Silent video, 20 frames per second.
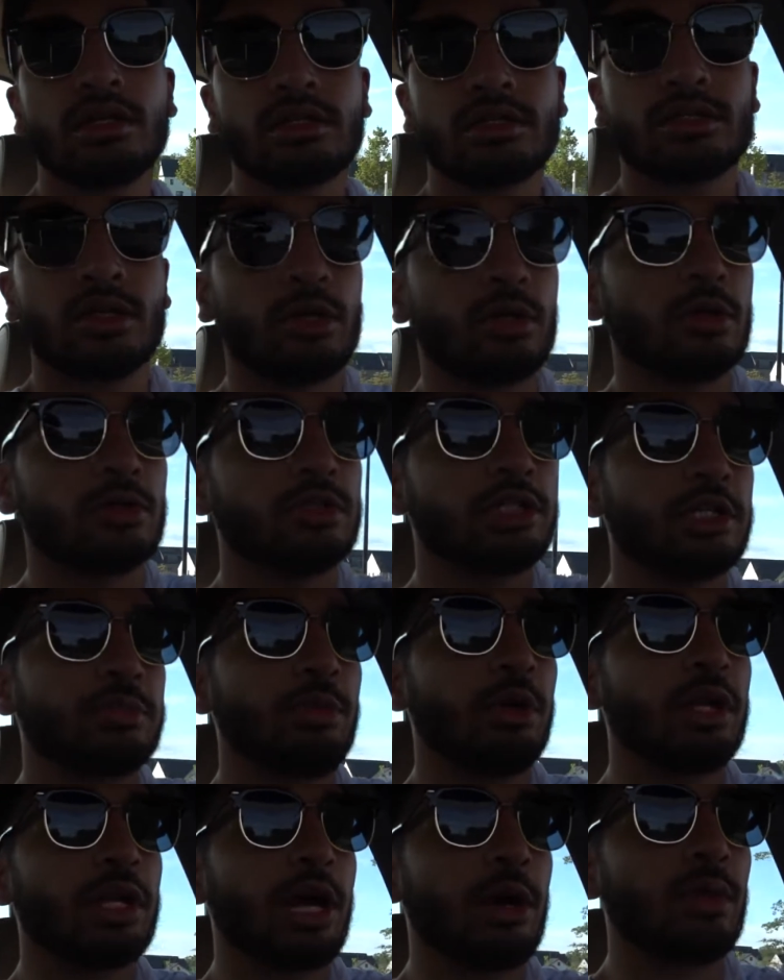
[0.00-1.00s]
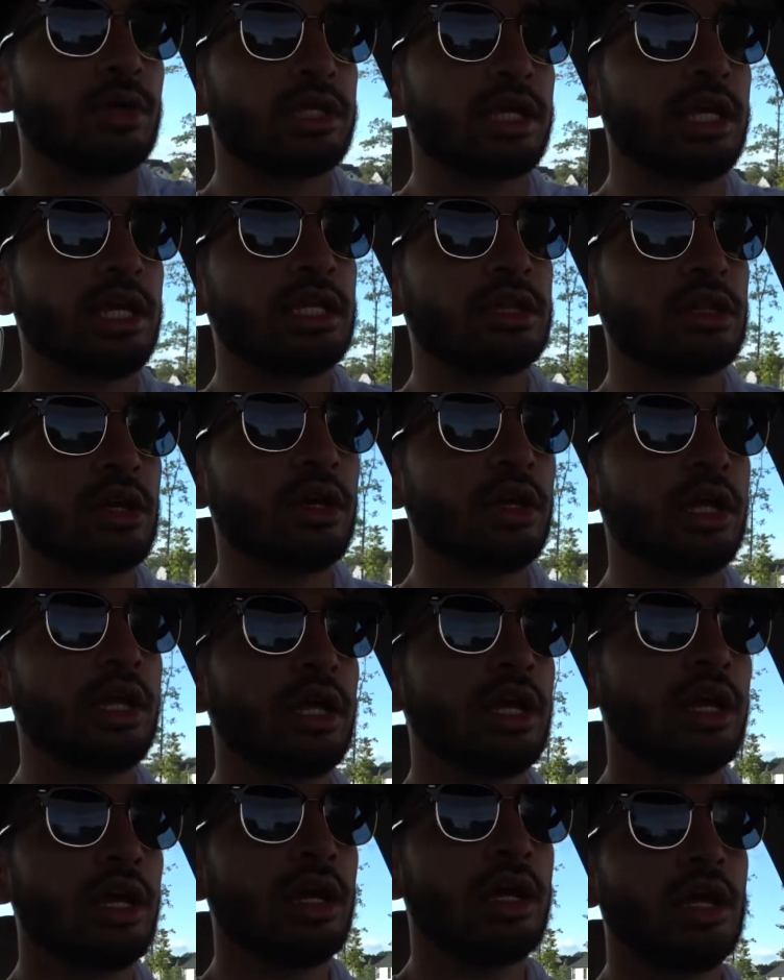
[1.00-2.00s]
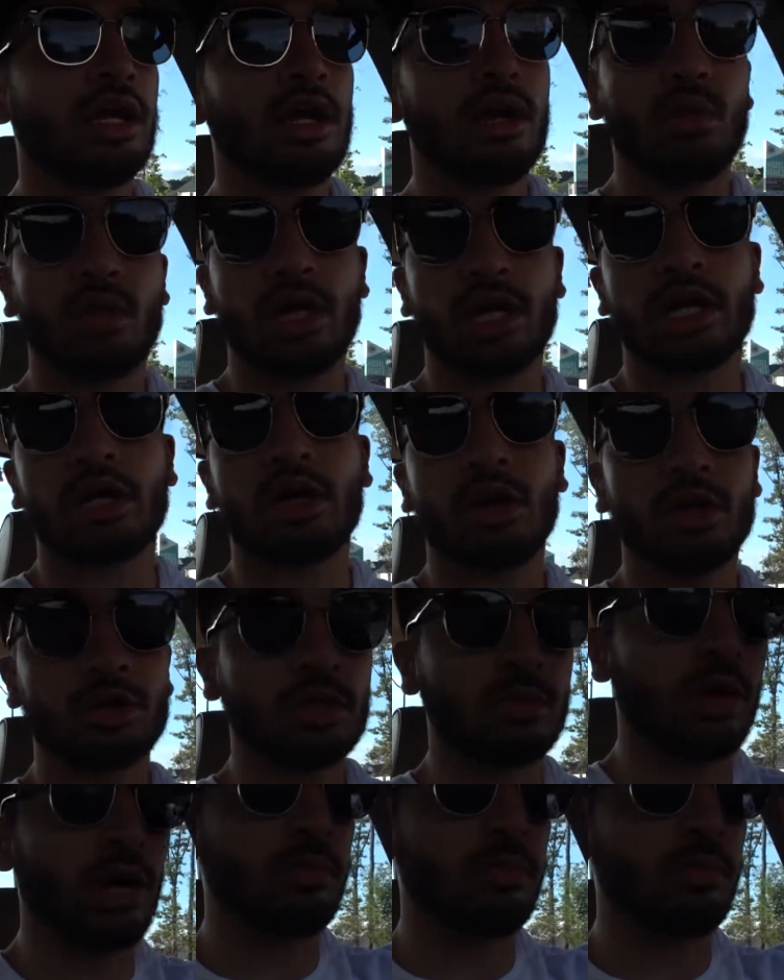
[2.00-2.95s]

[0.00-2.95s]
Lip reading: So just pulled out with the E30. We're gonna go to my